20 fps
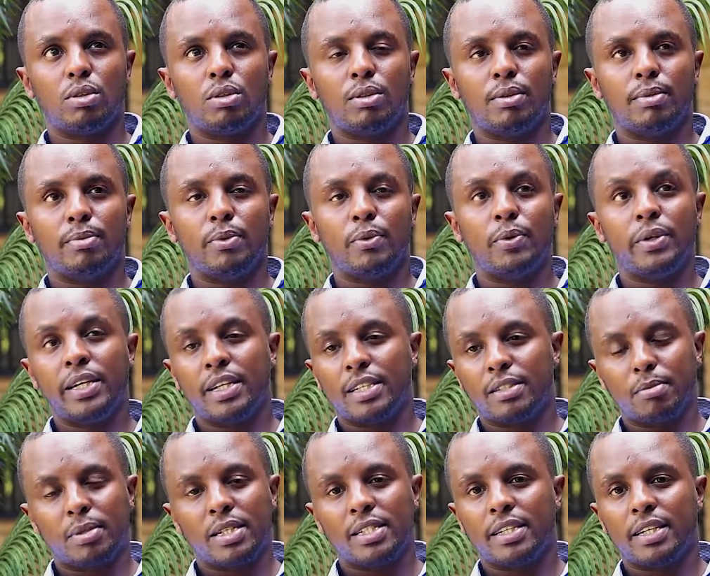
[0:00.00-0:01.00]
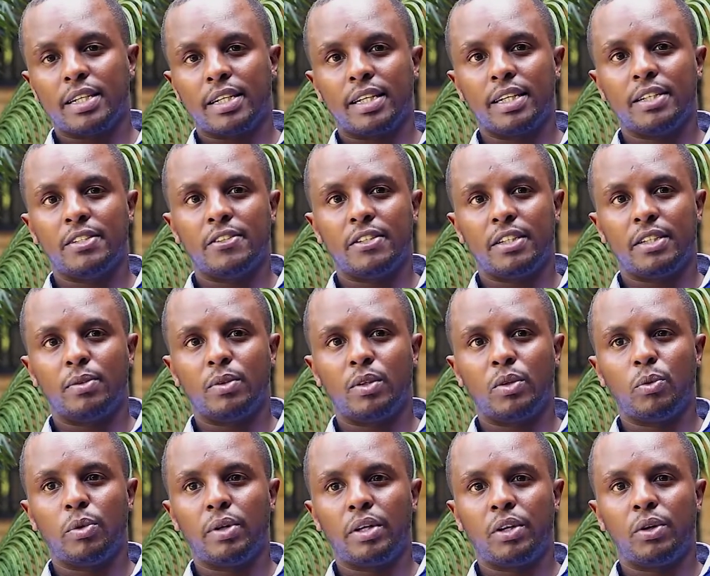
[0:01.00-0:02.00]
um, we at Meta Electric,
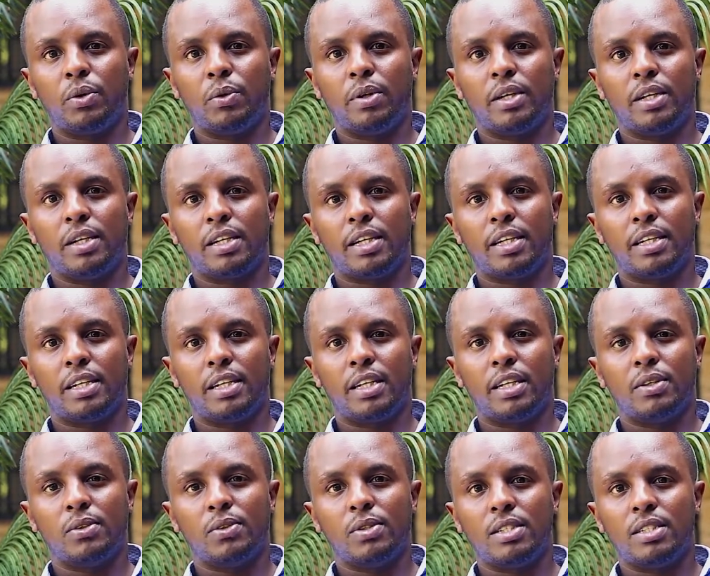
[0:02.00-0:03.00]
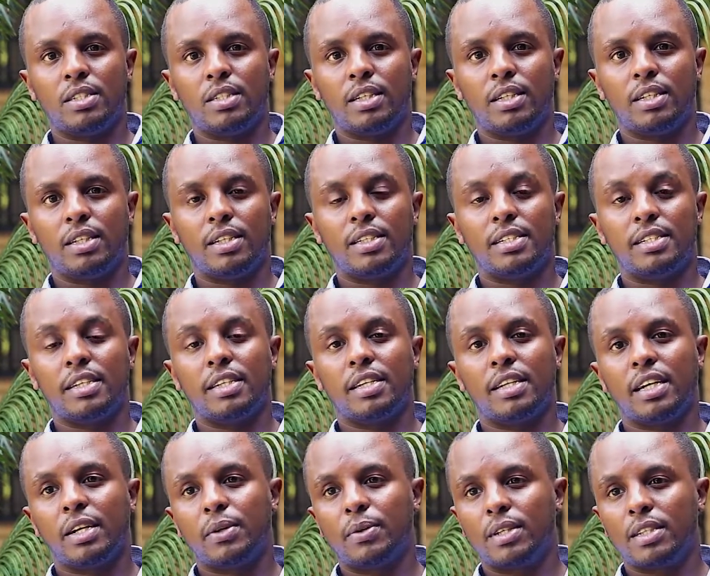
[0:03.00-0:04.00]
what we are doing right now is uh,
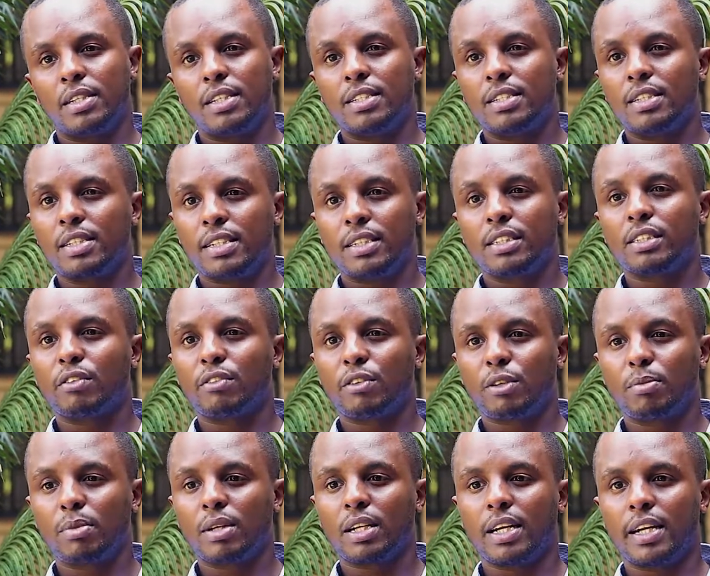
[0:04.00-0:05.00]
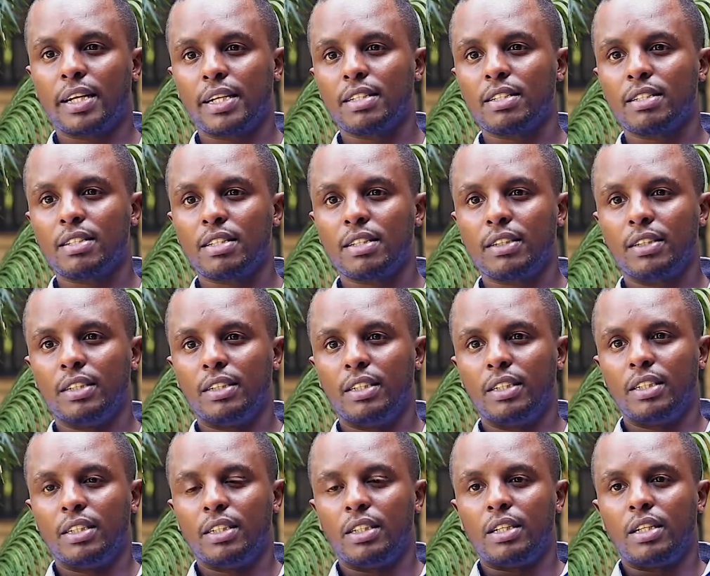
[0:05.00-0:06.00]
taking away this risk from clients.
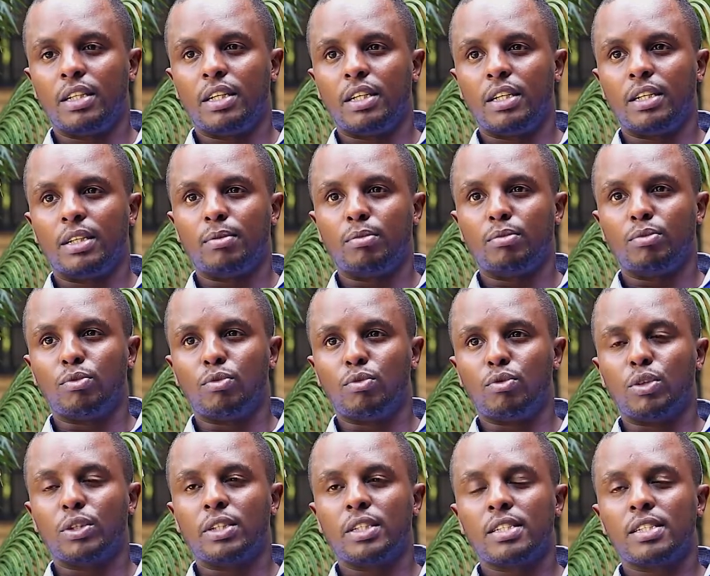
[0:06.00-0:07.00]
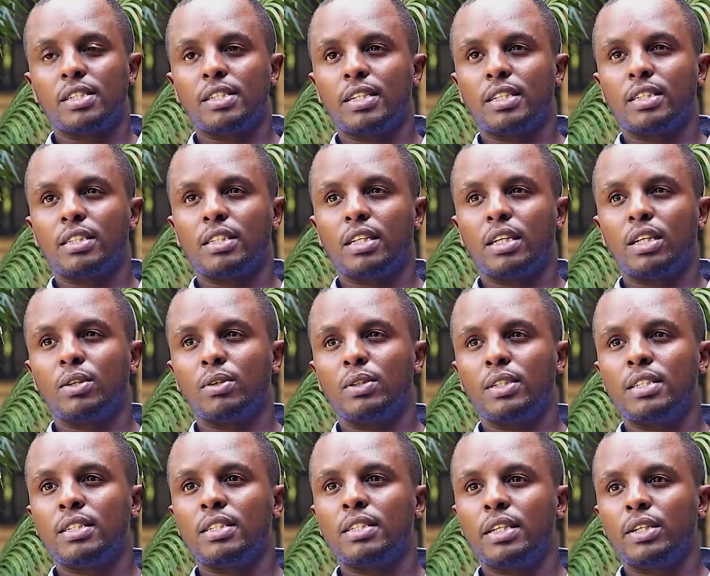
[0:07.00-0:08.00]
Um, for instance, now
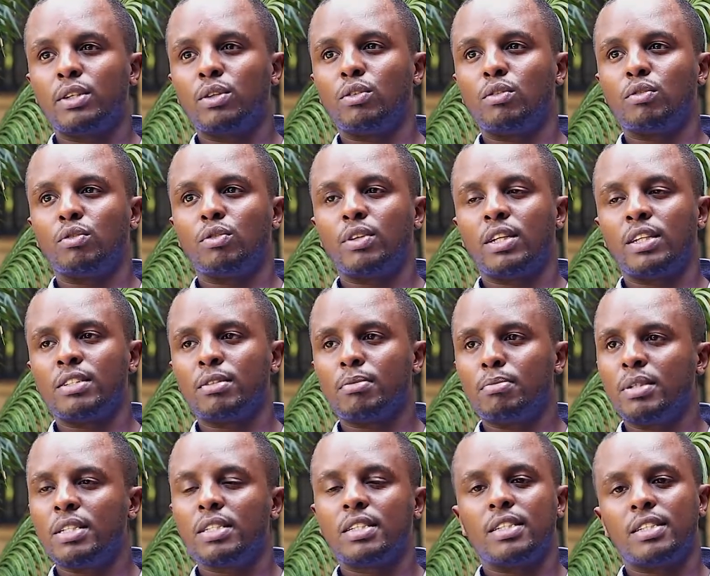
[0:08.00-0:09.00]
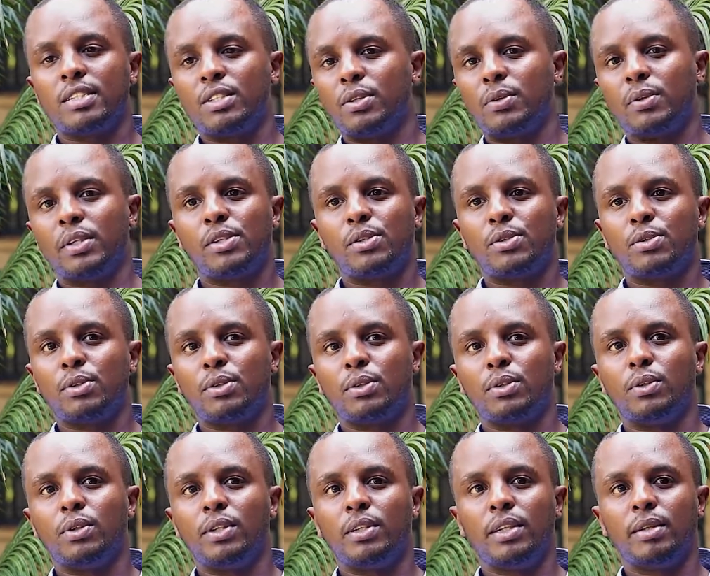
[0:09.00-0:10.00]
instead of as a business, you want to
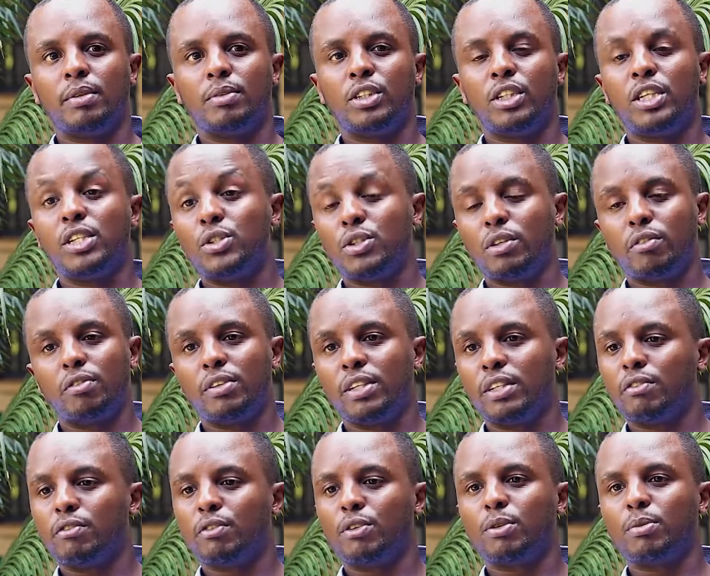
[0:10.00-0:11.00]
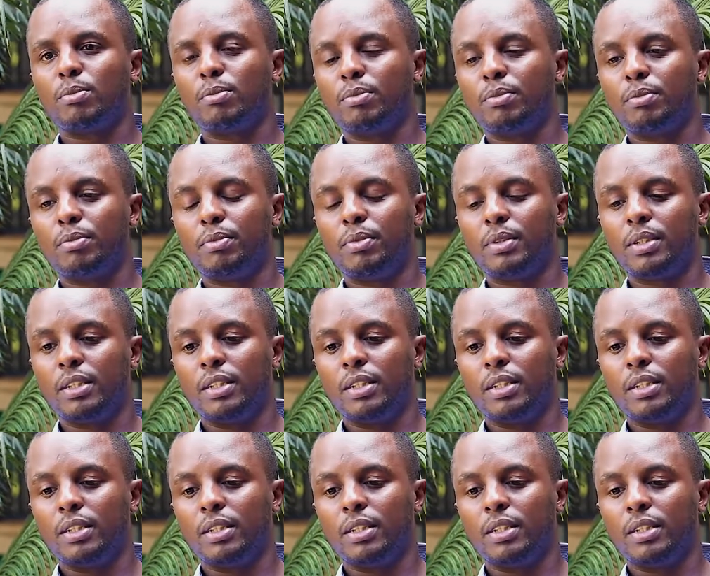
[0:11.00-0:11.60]
change your fleet from